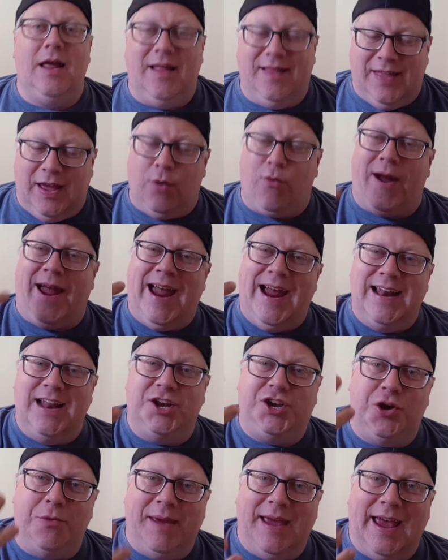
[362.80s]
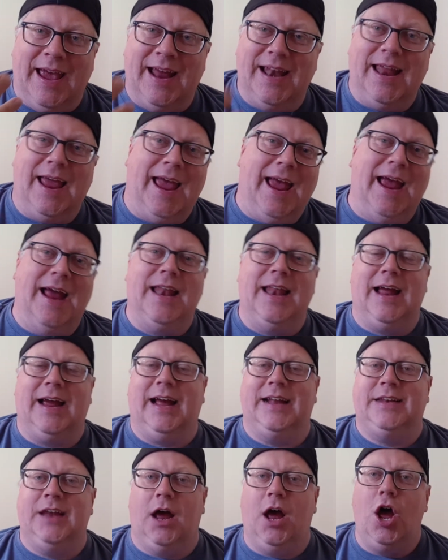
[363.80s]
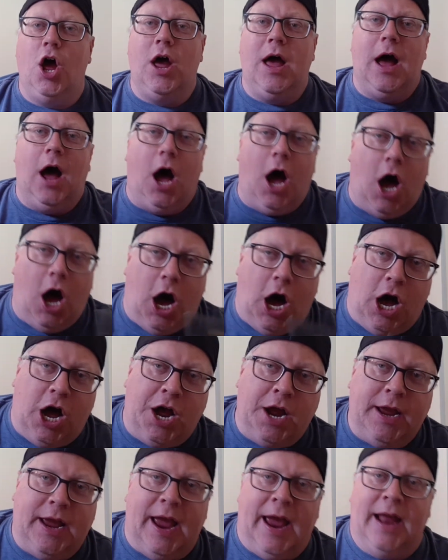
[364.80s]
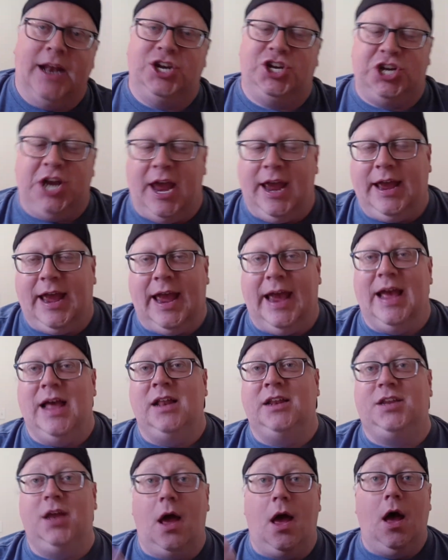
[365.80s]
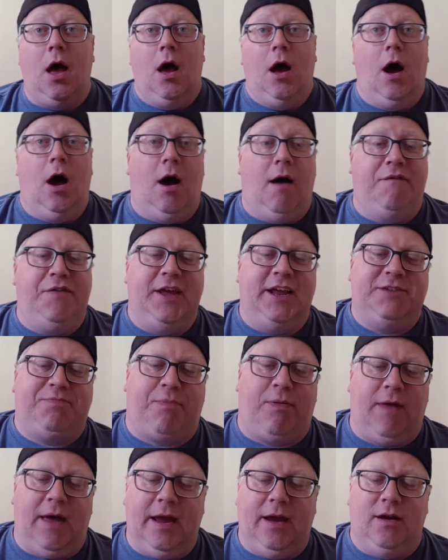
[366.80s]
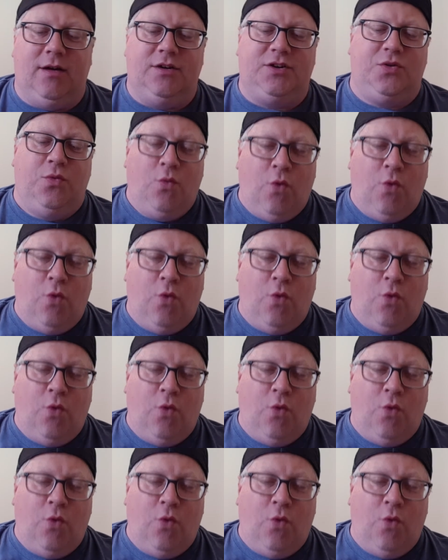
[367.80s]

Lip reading: They were handed to me in hand, and I got to hug and shake hands of these players.